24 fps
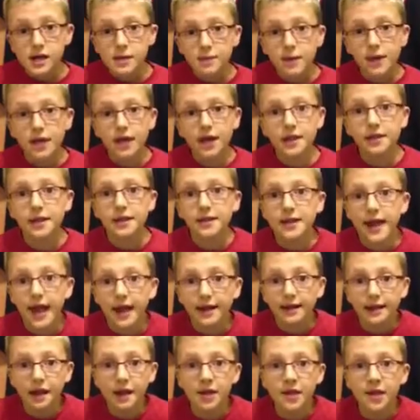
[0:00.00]
because the
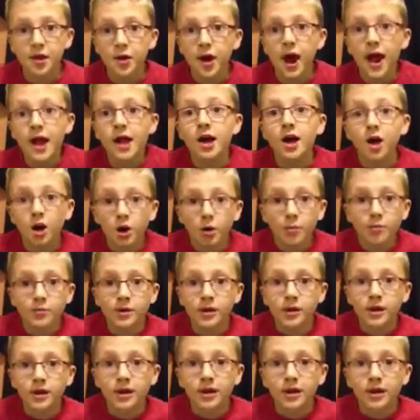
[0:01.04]
Texans are at home.